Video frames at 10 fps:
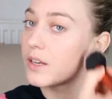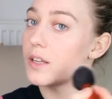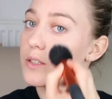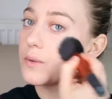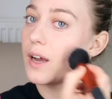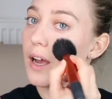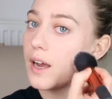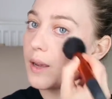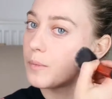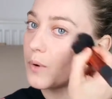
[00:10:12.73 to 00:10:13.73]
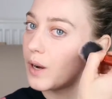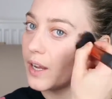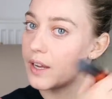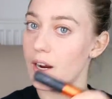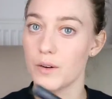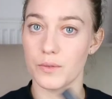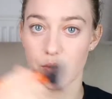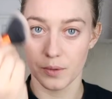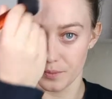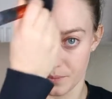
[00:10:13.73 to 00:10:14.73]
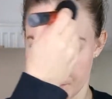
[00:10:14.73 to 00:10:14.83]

that's why I'm quite careful.